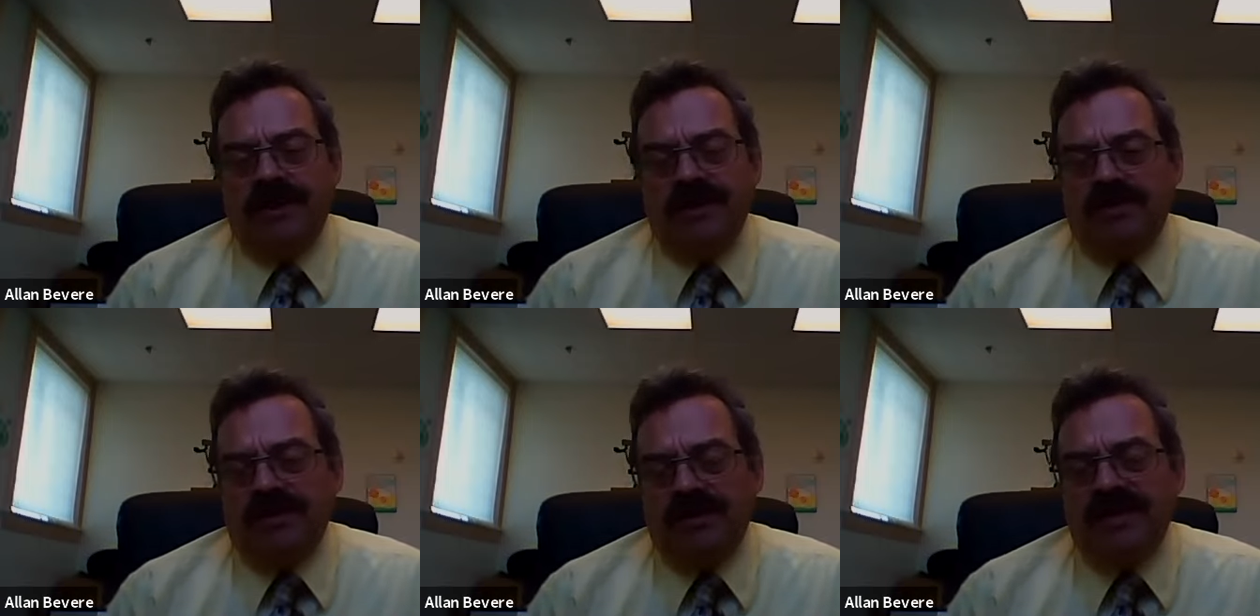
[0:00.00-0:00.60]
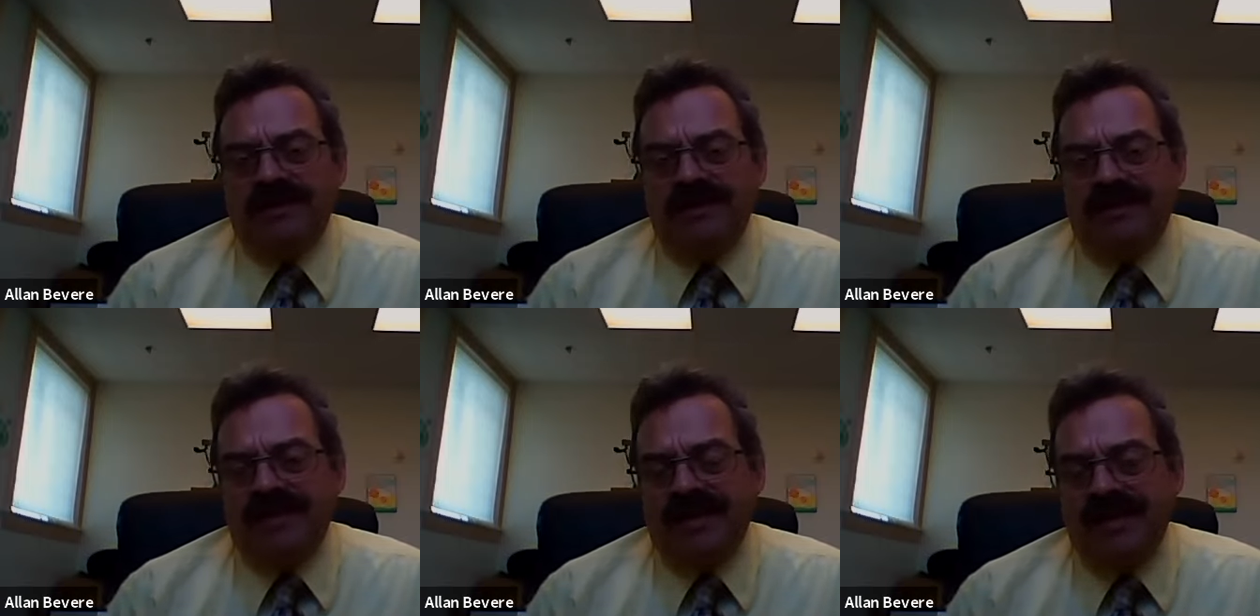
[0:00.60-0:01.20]
Israel
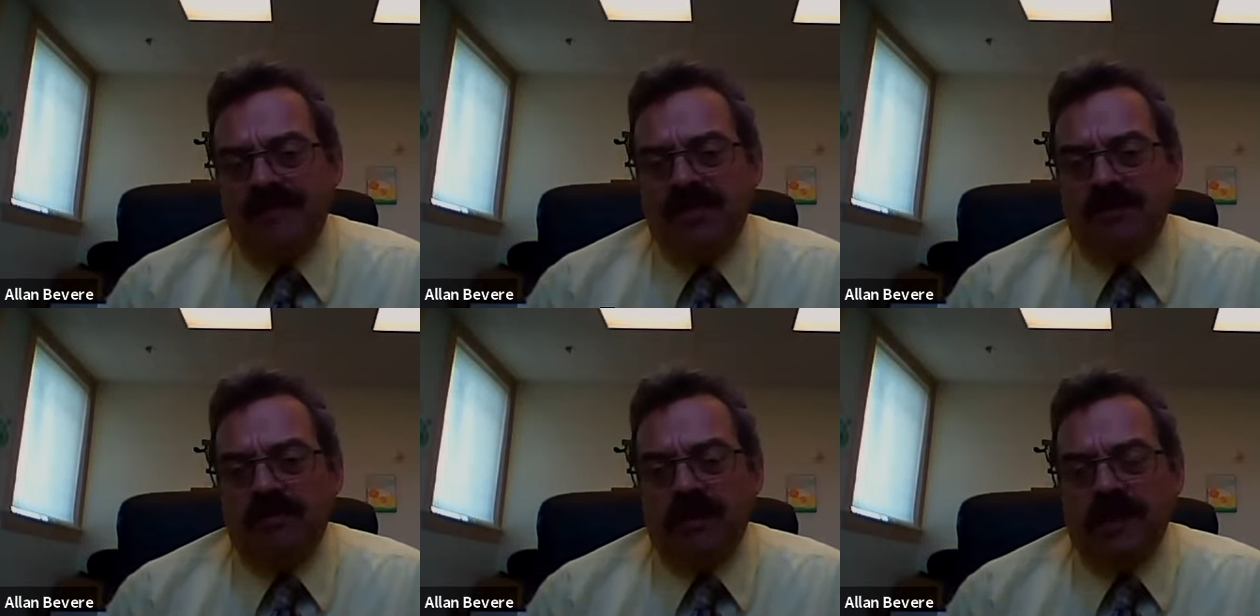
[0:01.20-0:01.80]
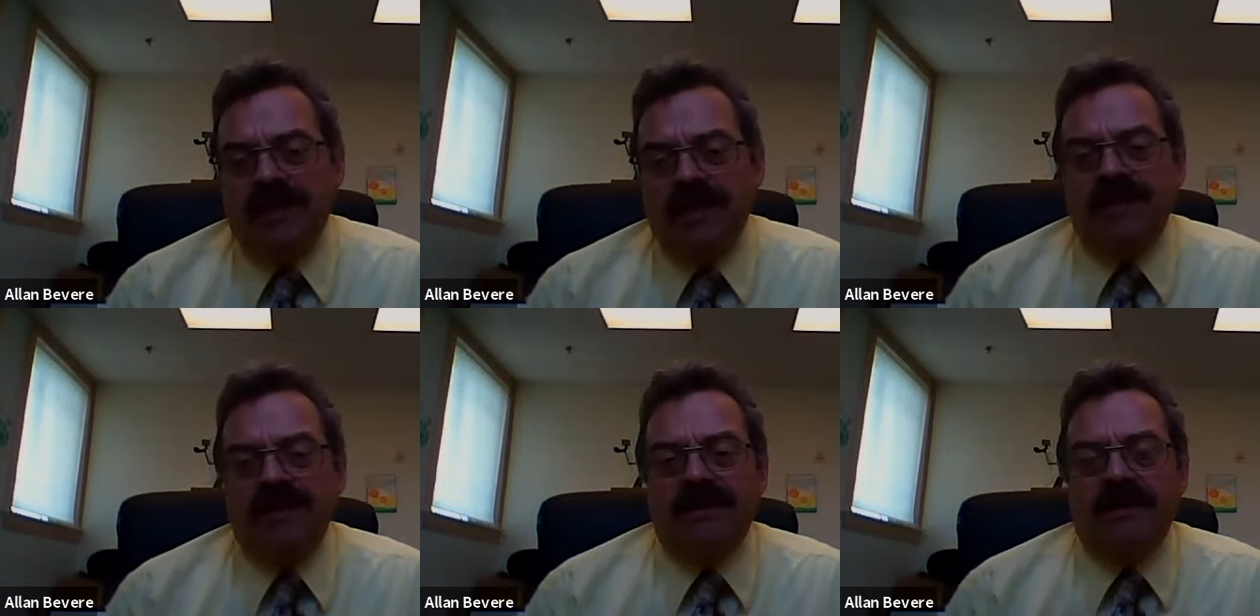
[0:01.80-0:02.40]
didn't seem to
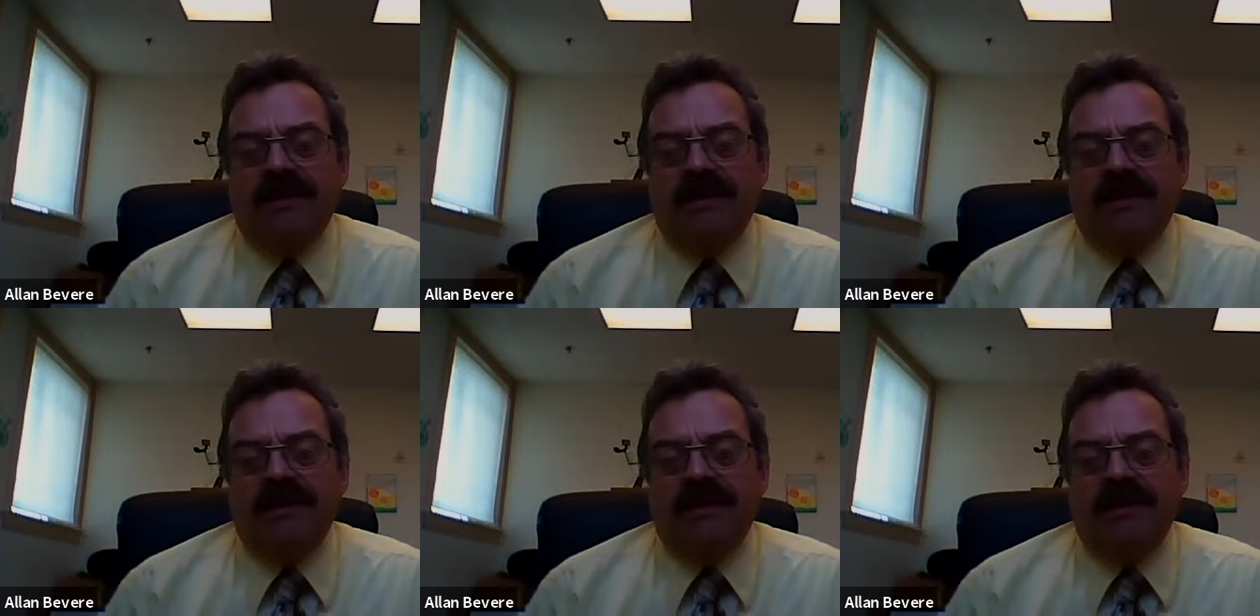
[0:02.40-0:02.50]
be